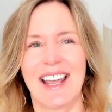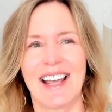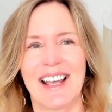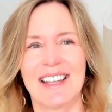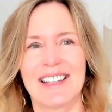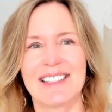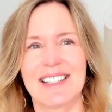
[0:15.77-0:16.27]

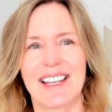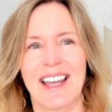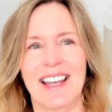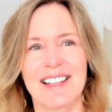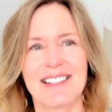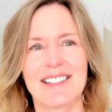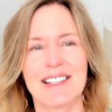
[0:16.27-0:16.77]
And
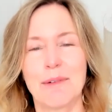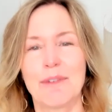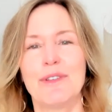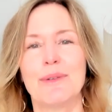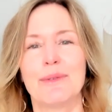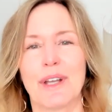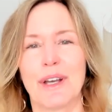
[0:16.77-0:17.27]
as some of
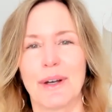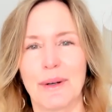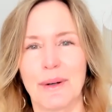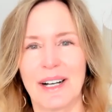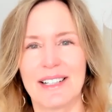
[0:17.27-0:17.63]
you know,